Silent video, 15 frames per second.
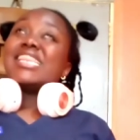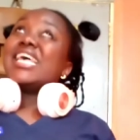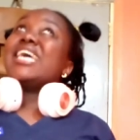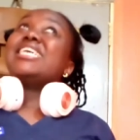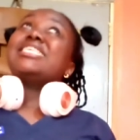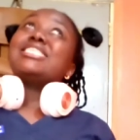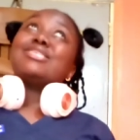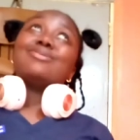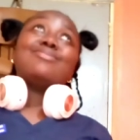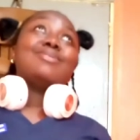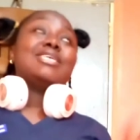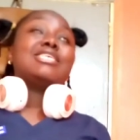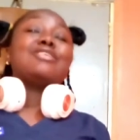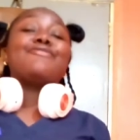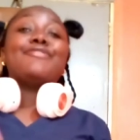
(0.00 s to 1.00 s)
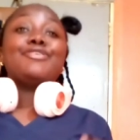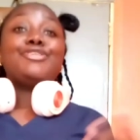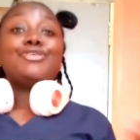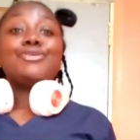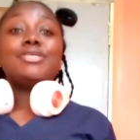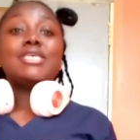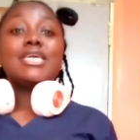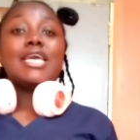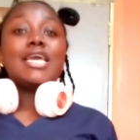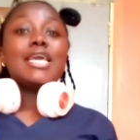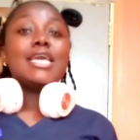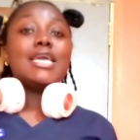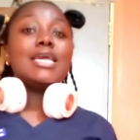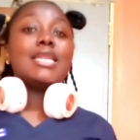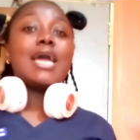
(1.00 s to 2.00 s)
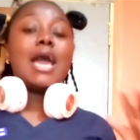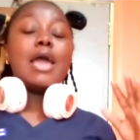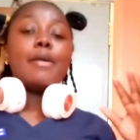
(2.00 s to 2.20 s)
Thanks so much for tuning in.